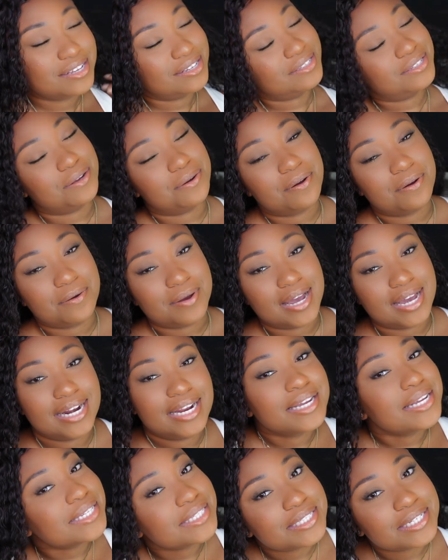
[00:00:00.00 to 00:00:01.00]
So go ahead
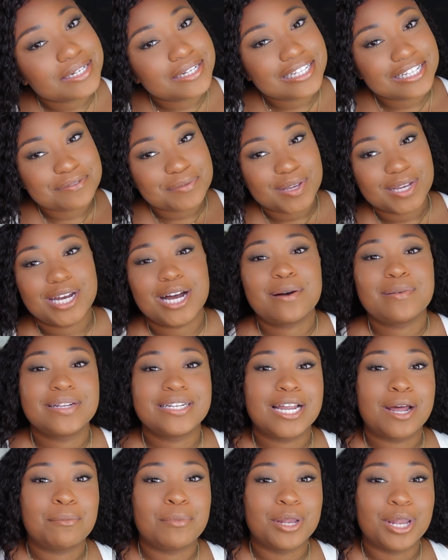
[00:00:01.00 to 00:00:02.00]
and enter, leave me a comment
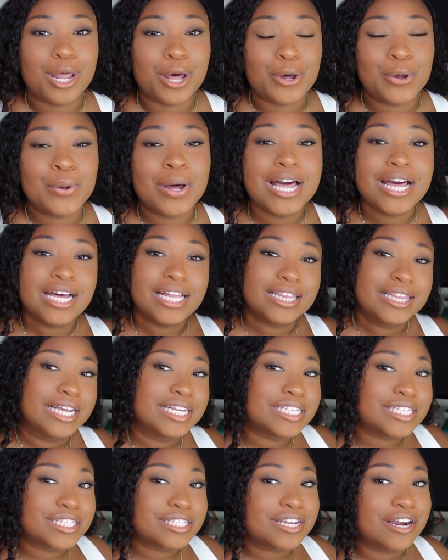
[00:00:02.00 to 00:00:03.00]
down below.
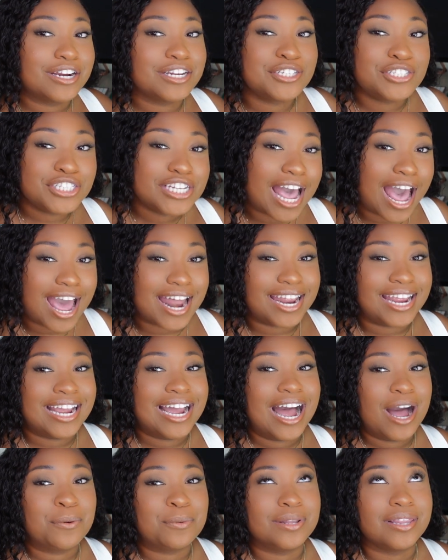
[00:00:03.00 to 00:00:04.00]
Let's start chatting.
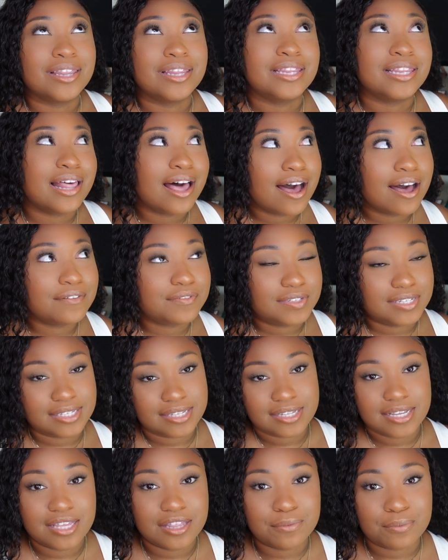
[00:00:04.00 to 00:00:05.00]
I would love to
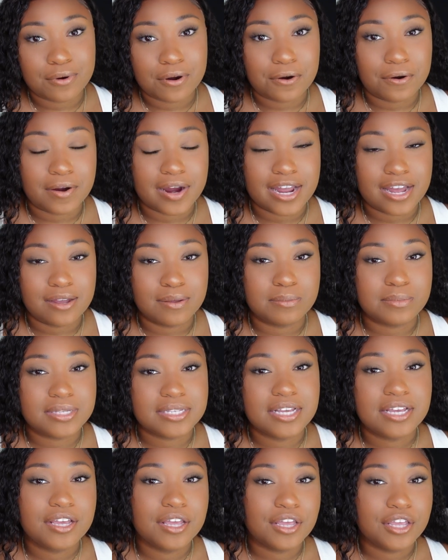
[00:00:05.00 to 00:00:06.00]
see the
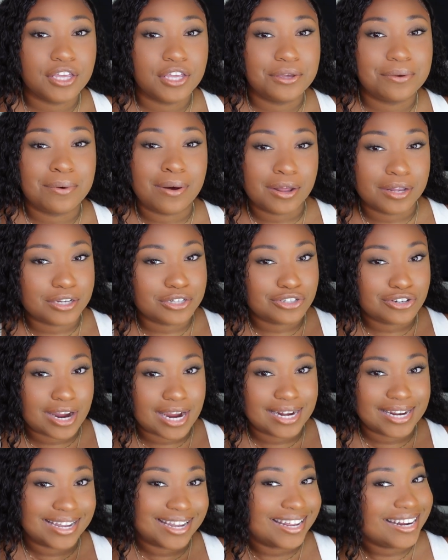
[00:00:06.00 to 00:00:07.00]
programs you all are
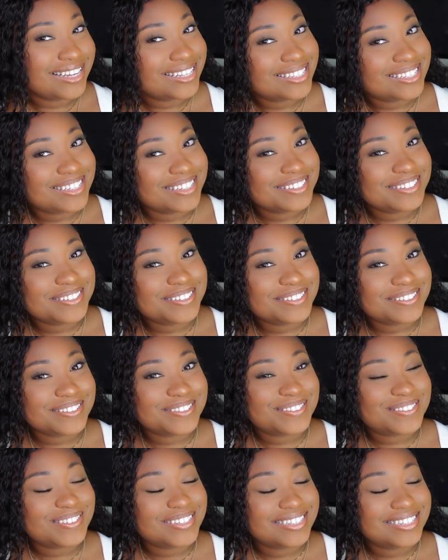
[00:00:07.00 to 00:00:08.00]
trying to get
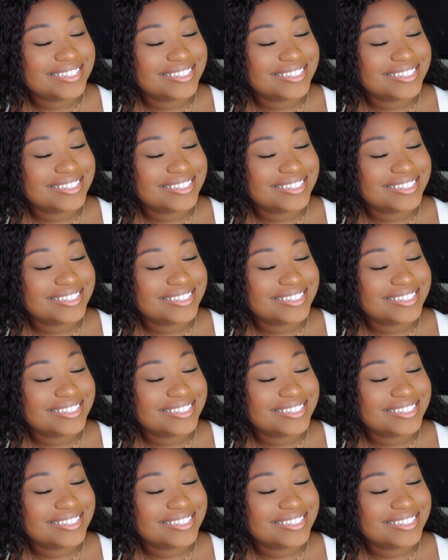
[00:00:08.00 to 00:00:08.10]
into.